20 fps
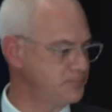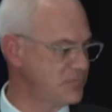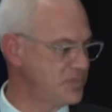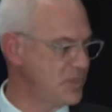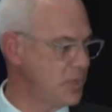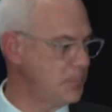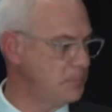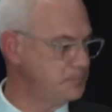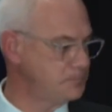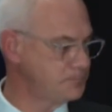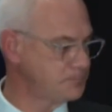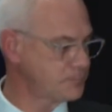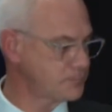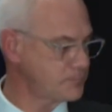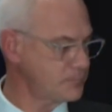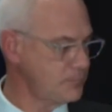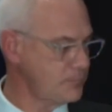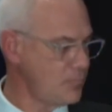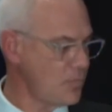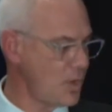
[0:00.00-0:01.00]
So
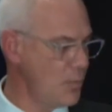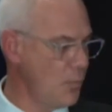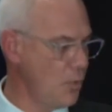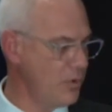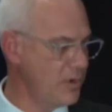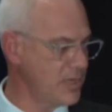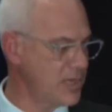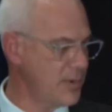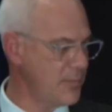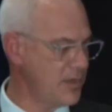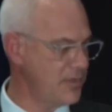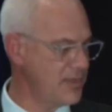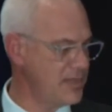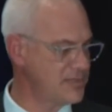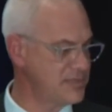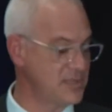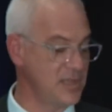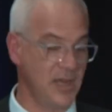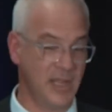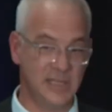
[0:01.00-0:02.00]
more to come on
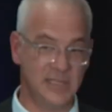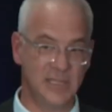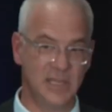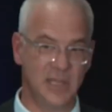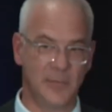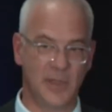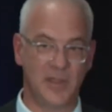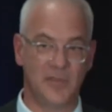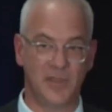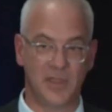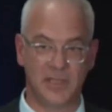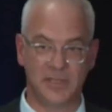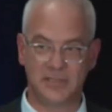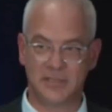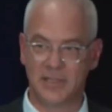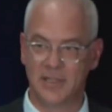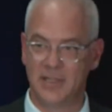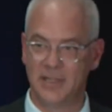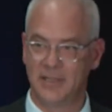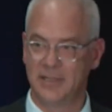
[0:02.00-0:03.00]
this. The nice thing about this
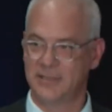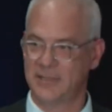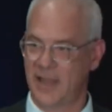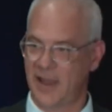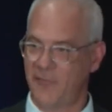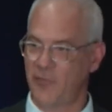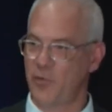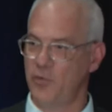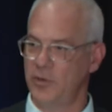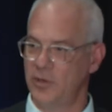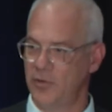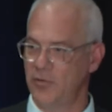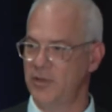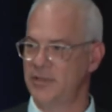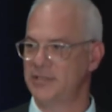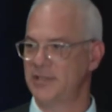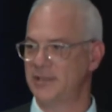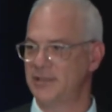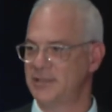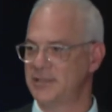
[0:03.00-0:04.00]
is everyone
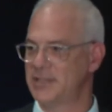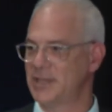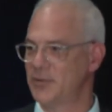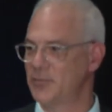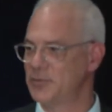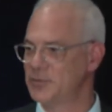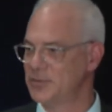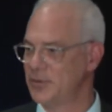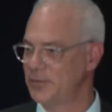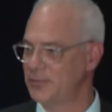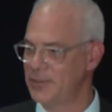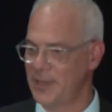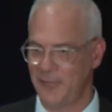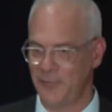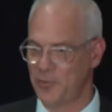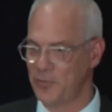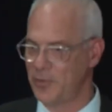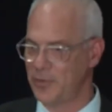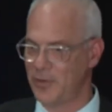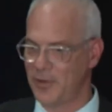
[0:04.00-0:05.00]
agrees on this key result.
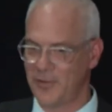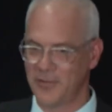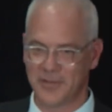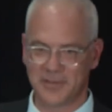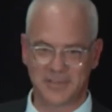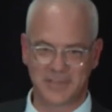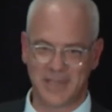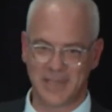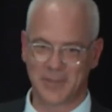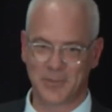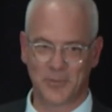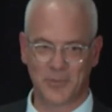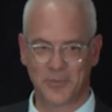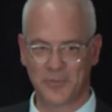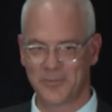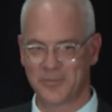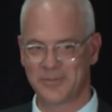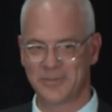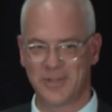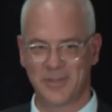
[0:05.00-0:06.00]
Everyone, all the
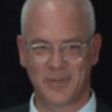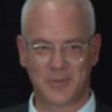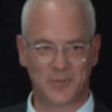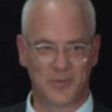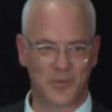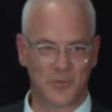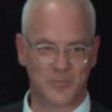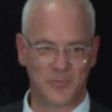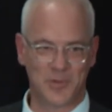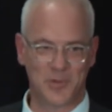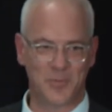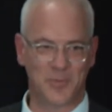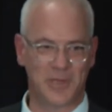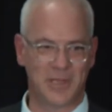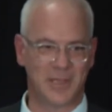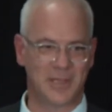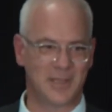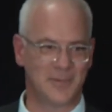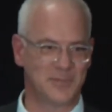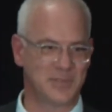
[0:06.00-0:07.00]
stakeholders, all the group,
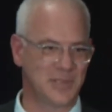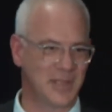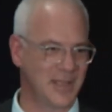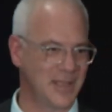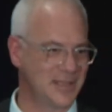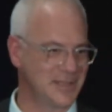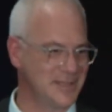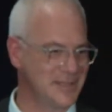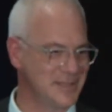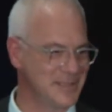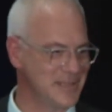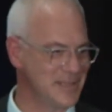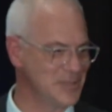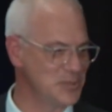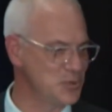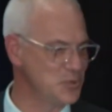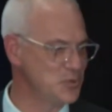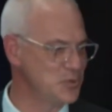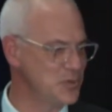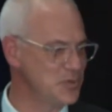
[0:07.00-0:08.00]
nobody comes to us and
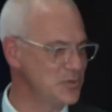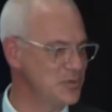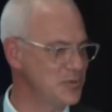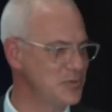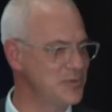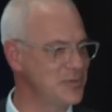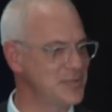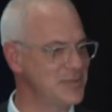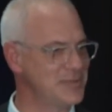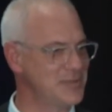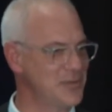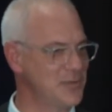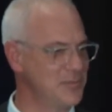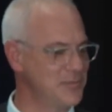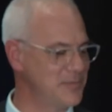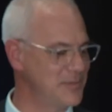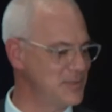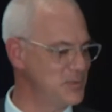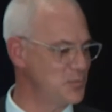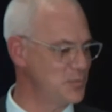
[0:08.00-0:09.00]
says you shouldn't do this. So
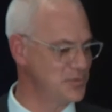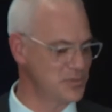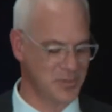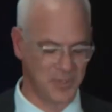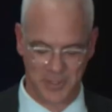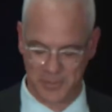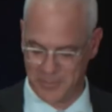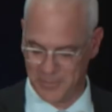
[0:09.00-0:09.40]
this one's good.